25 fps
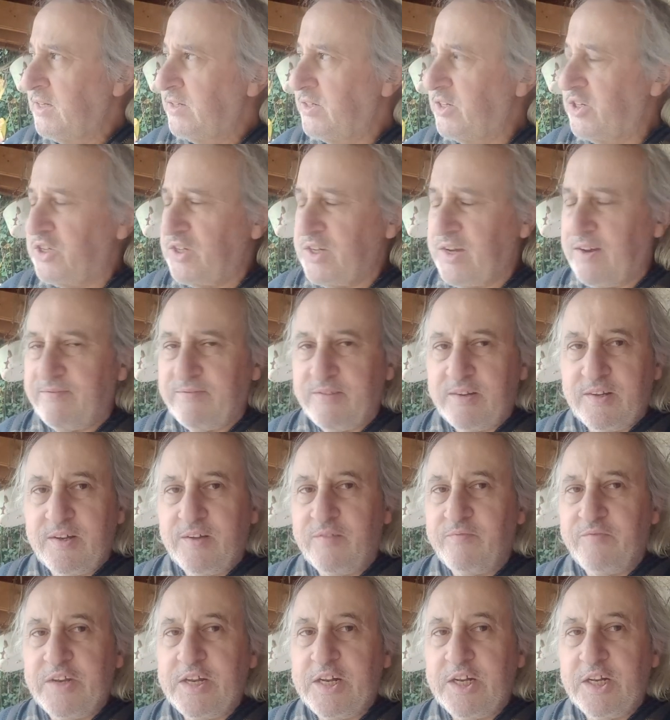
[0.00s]
discover
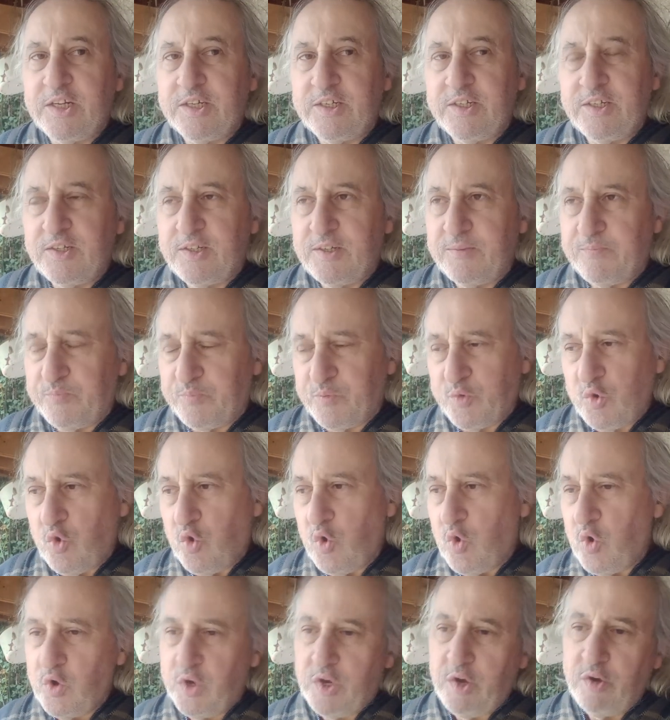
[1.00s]
Vinland
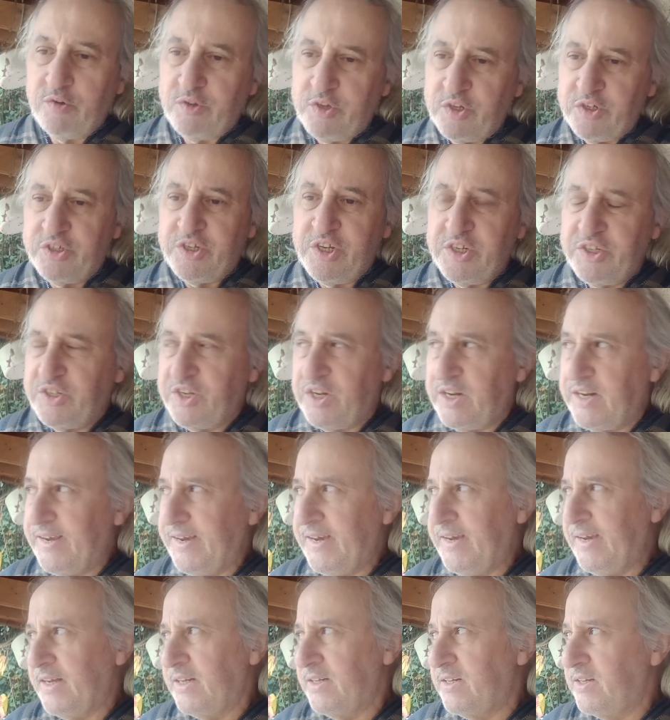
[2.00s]
or go to
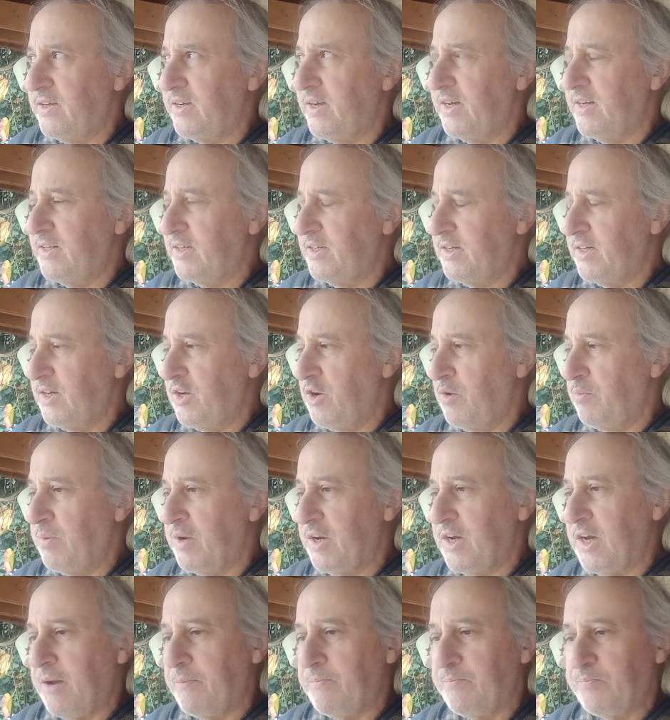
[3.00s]
Sicily and,
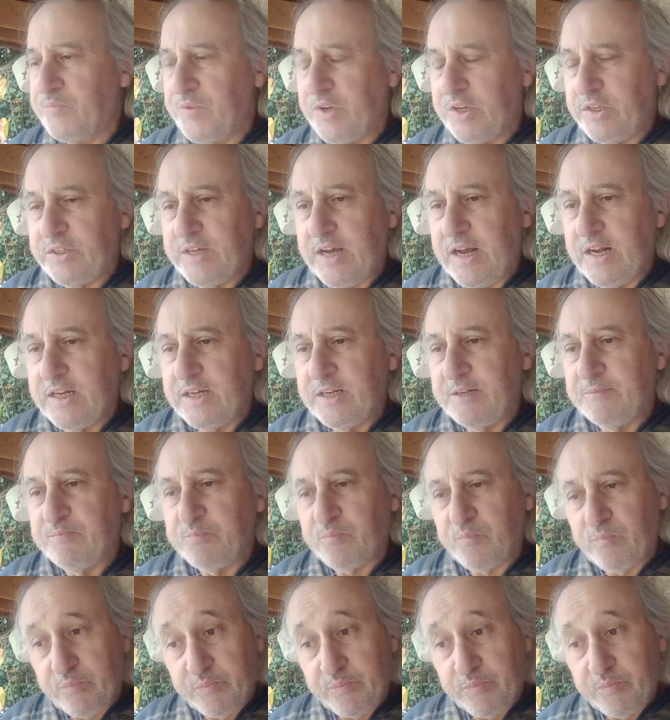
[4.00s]
become Italian.